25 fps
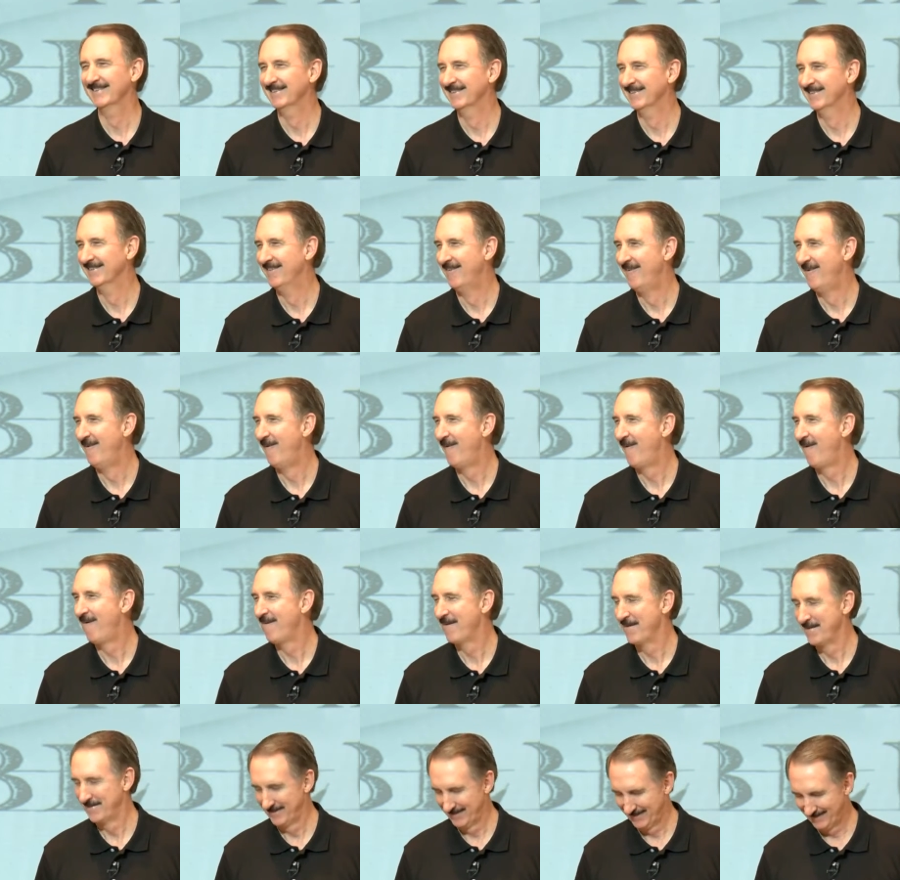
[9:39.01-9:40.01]

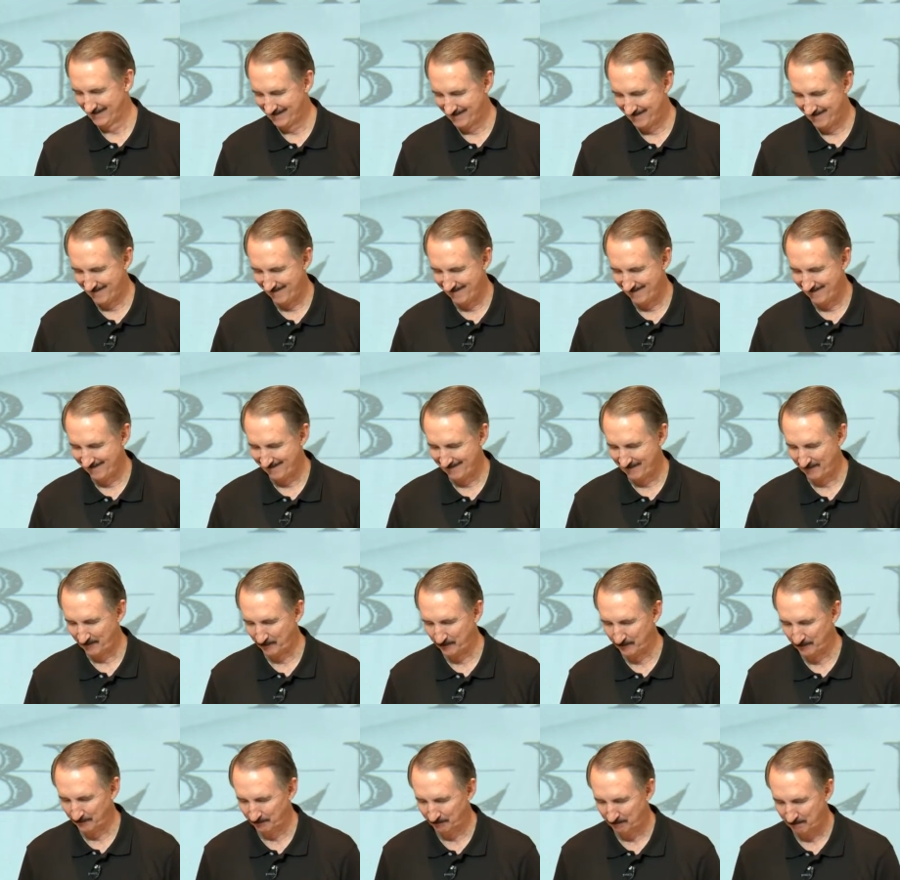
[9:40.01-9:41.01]

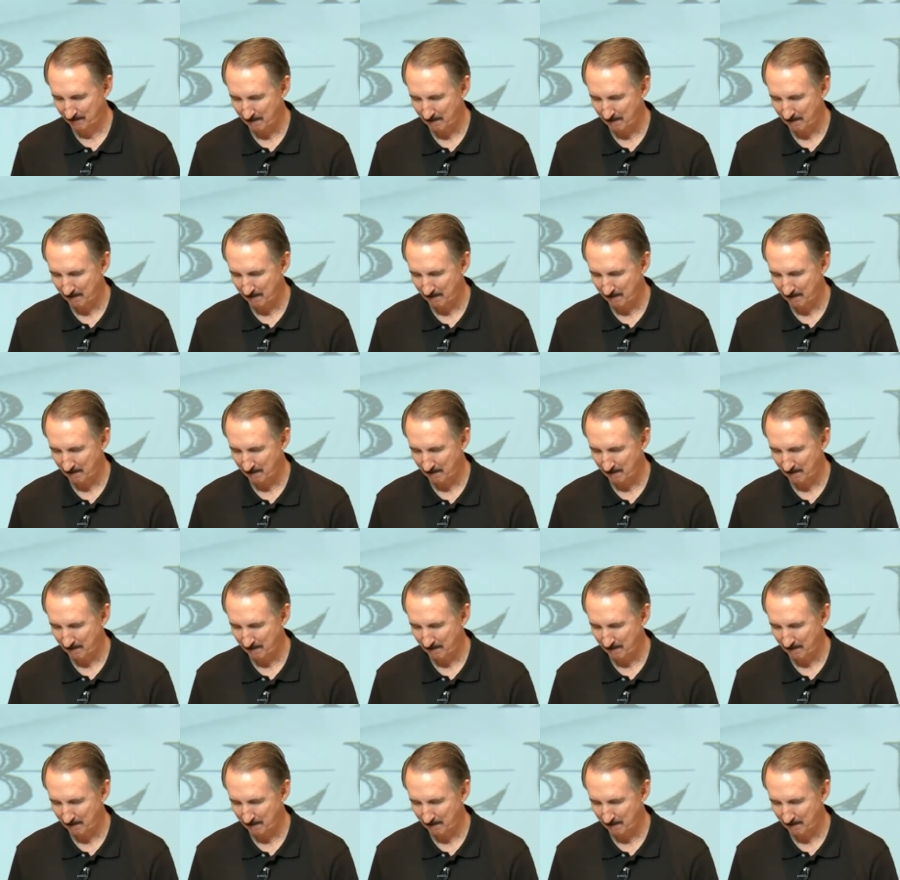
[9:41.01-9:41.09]
Nobody speaks.